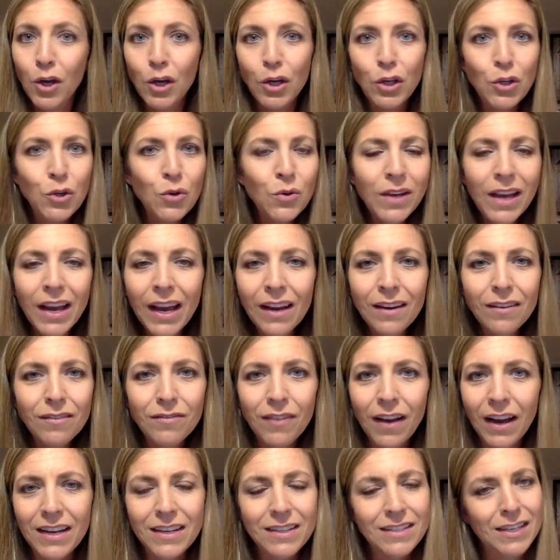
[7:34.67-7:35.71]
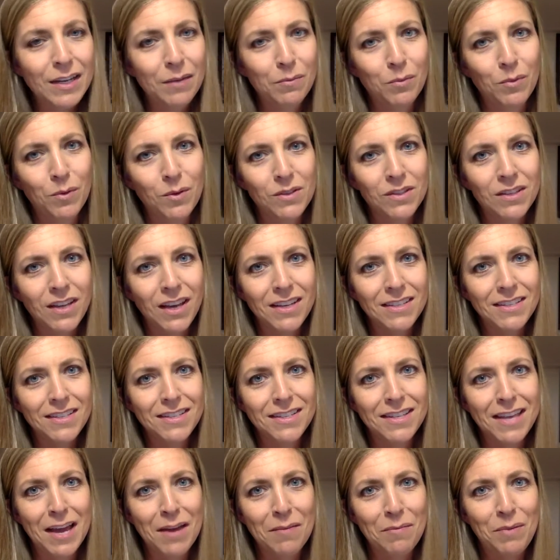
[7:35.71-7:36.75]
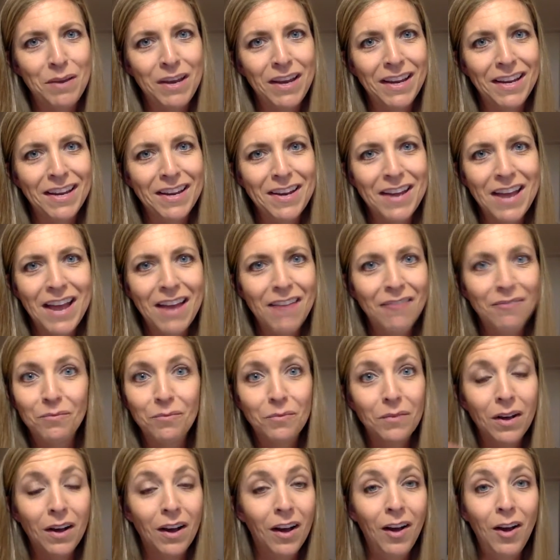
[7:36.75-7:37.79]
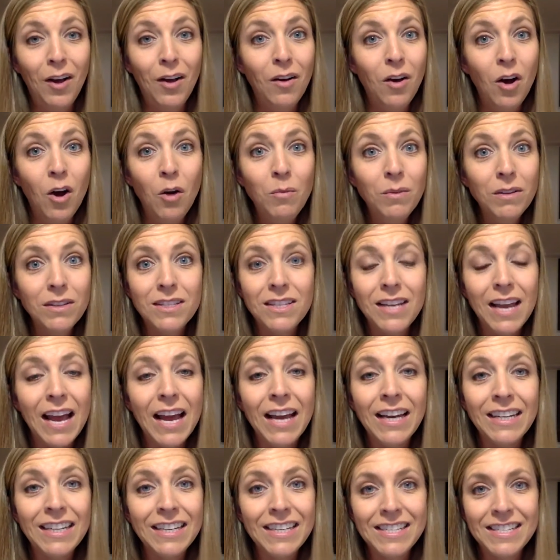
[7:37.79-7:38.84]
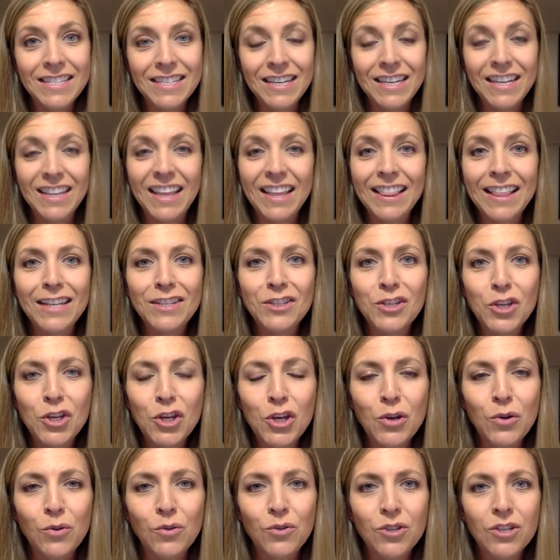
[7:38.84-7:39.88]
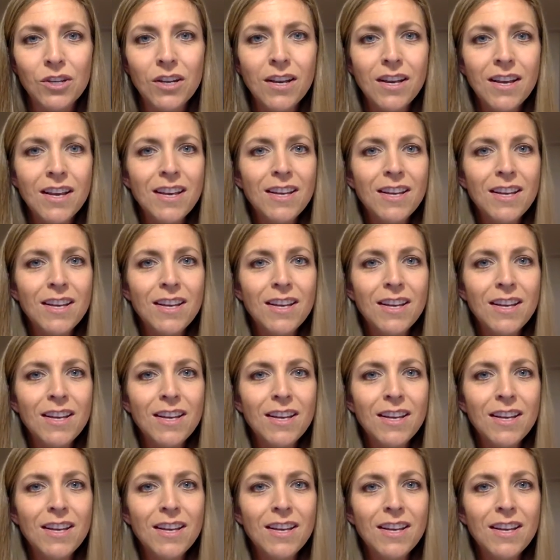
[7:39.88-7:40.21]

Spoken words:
You can't find sample sizes that big in almost any study. That's huge.